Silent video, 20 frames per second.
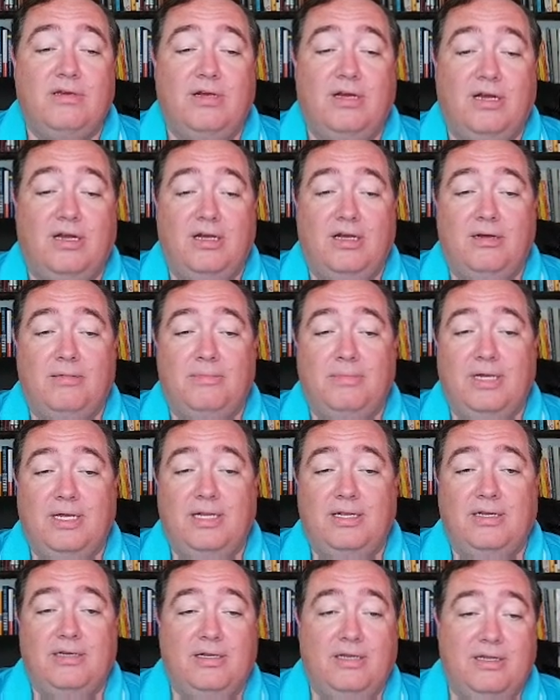
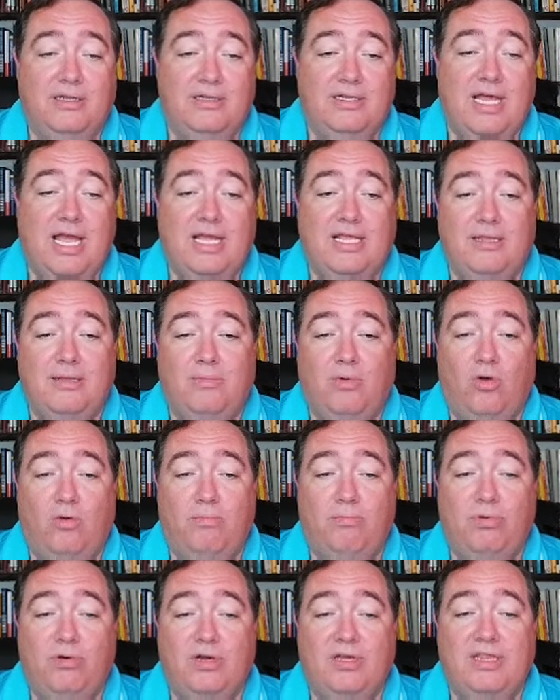and tag them all
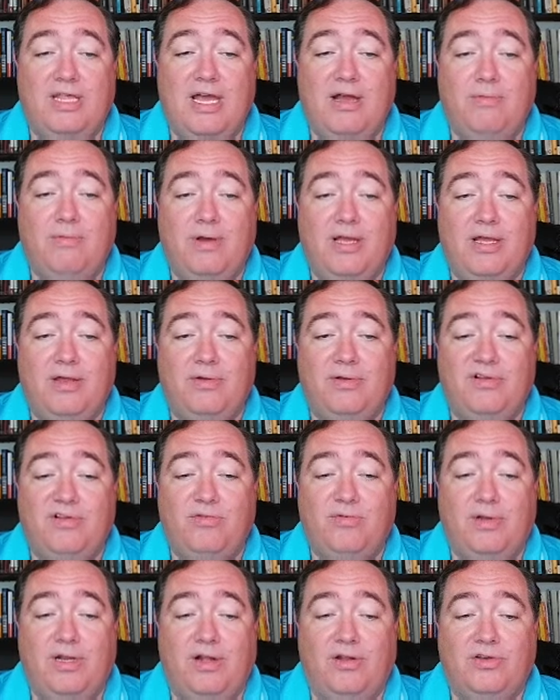book that way, which
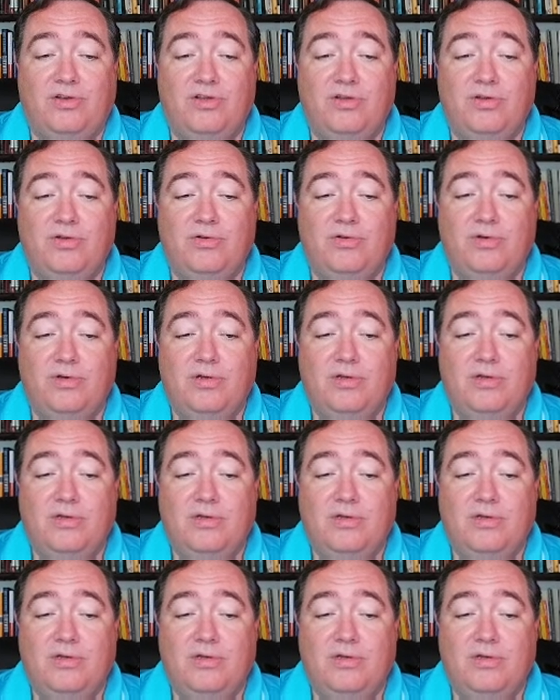is what I'll do.